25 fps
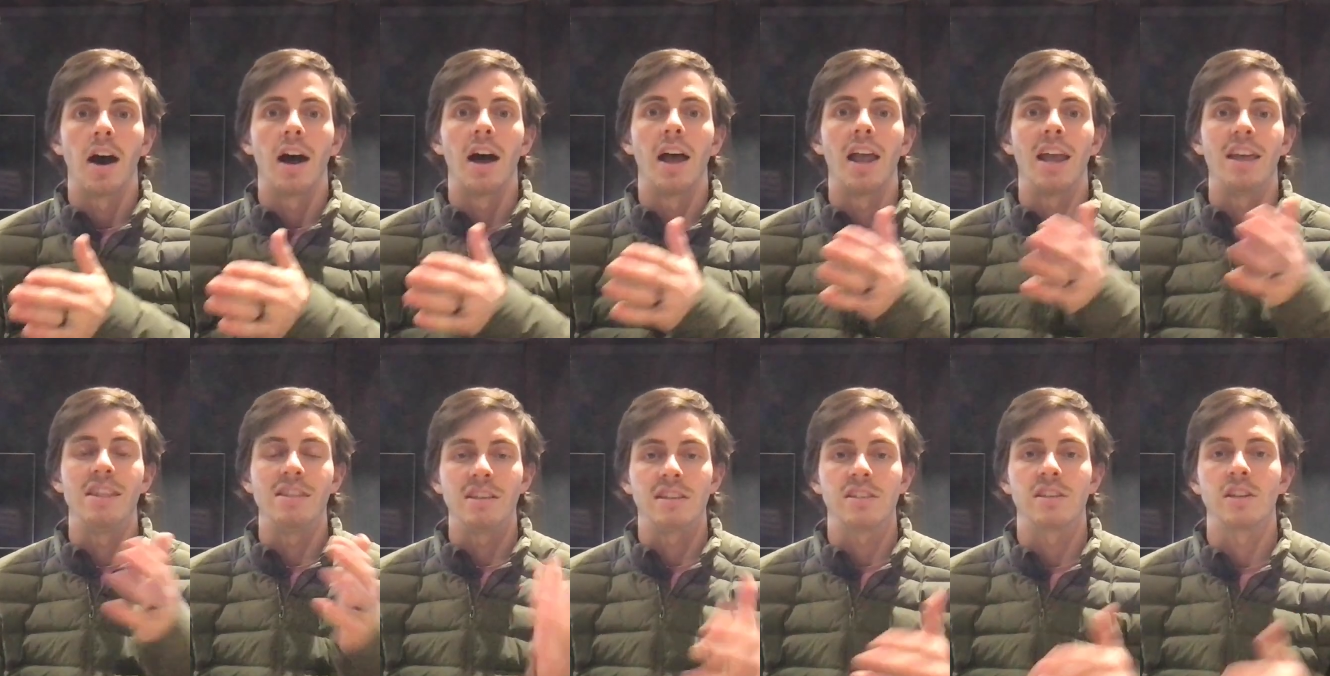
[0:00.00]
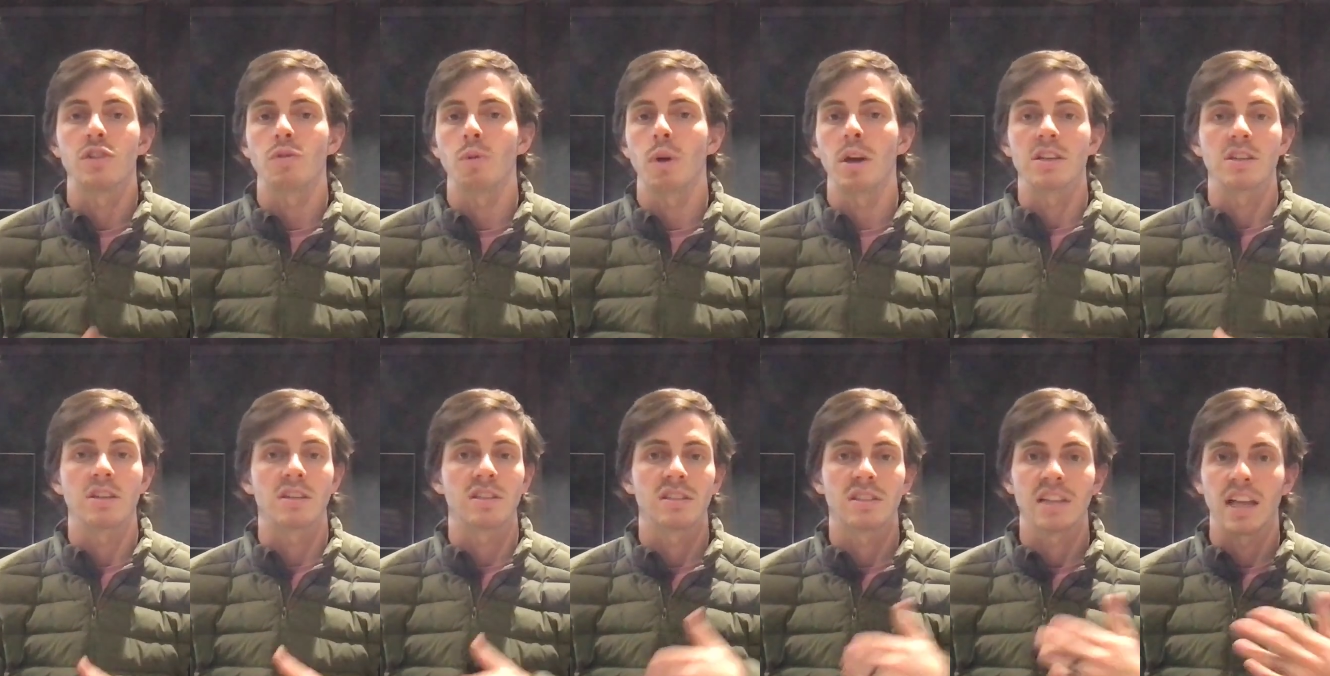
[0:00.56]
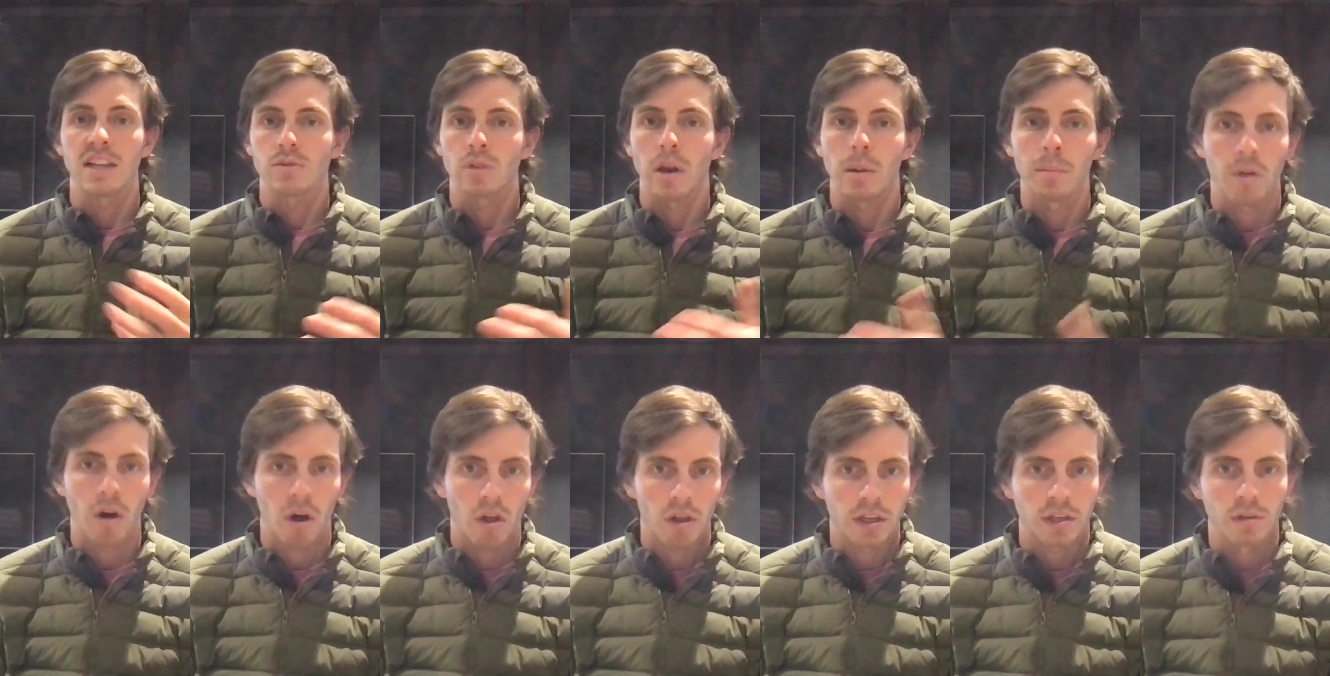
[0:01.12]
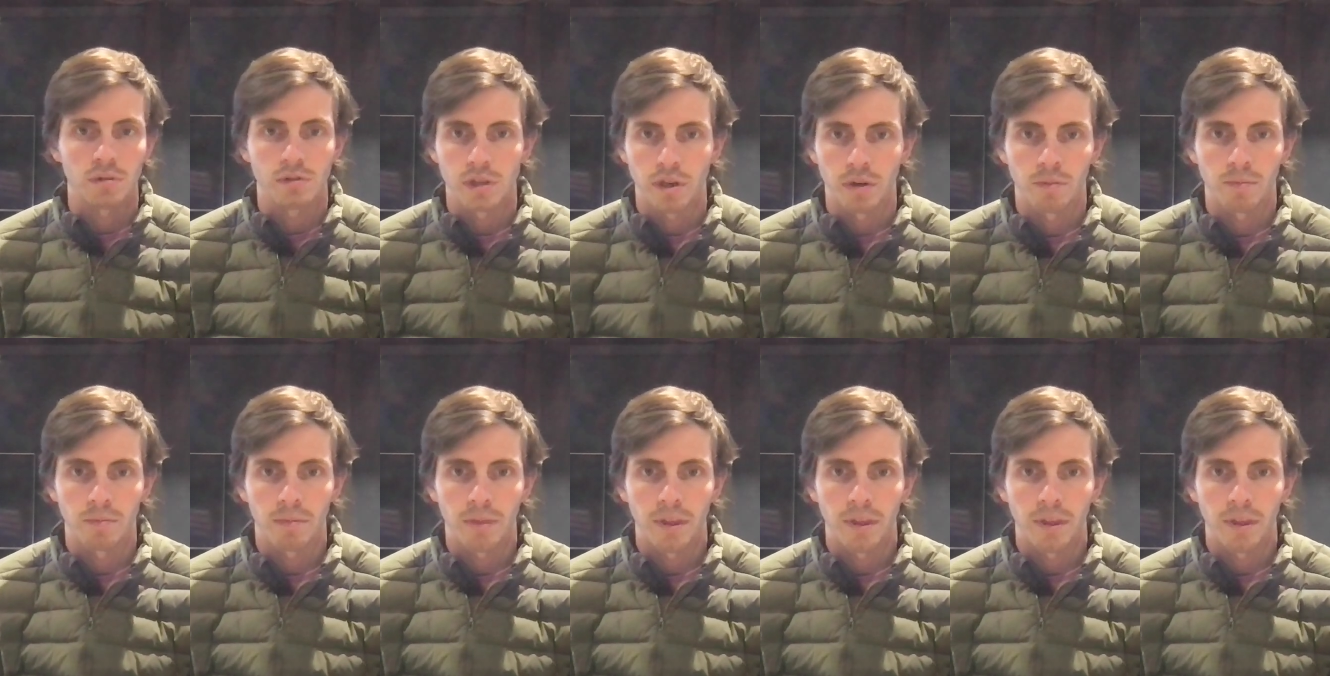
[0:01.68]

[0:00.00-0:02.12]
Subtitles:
in these situations, and that's what I'm calling you to.